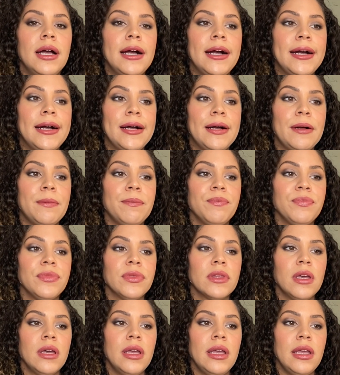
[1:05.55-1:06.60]

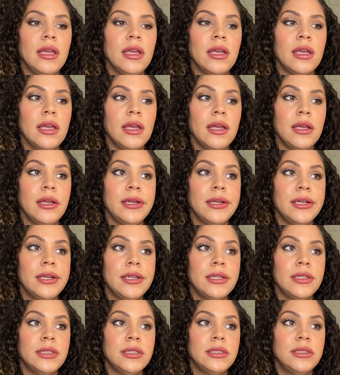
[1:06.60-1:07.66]
And
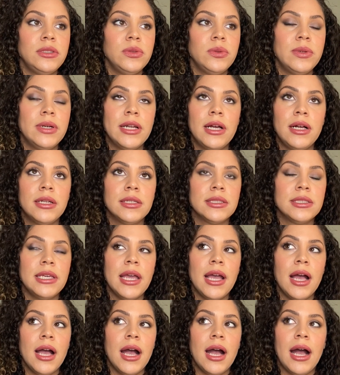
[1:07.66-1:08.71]
what else?
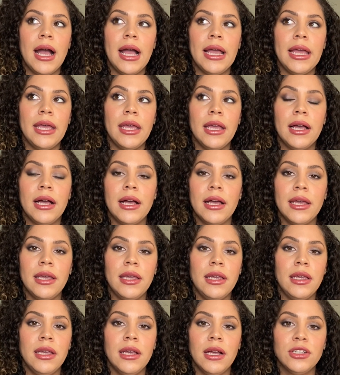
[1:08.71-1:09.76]
Yeah,
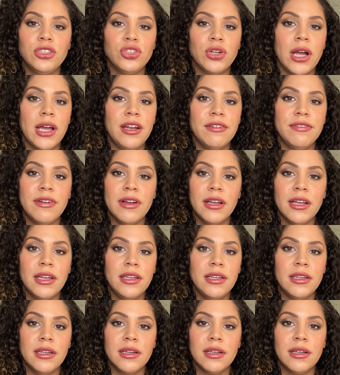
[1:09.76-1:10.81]
I try to
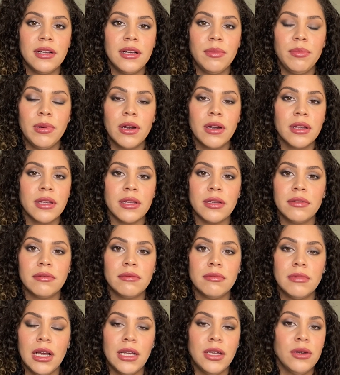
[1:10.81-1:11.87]
find a bargain.
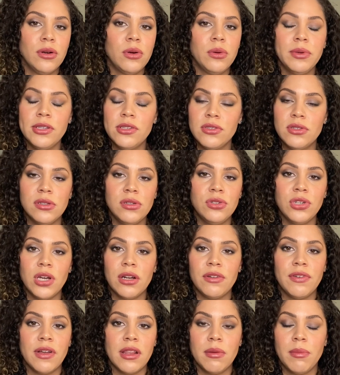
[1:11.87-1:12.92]
I always do try to
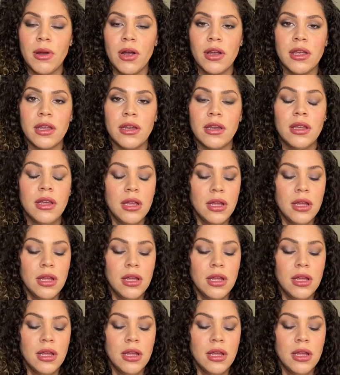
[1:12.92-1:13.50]
find the bargain.